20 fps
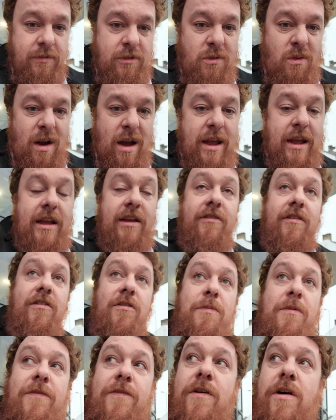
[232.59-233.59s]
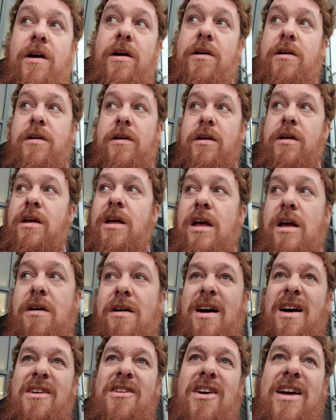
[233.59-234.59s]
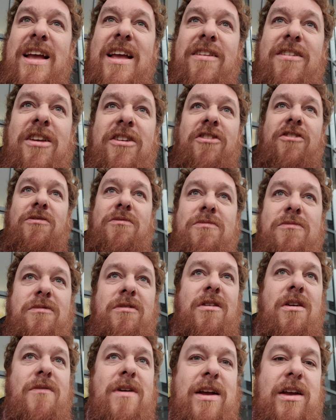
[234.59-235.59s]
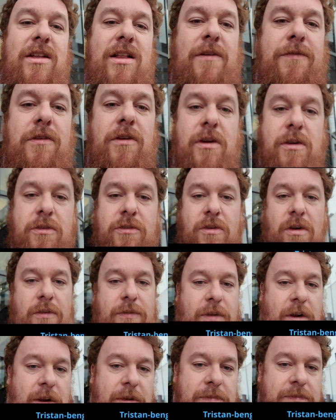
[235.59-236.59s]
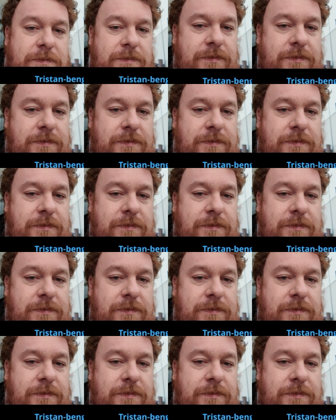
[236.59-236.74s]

Quite easy, to be fair. Oh, not easy, just a regular afternoon so far.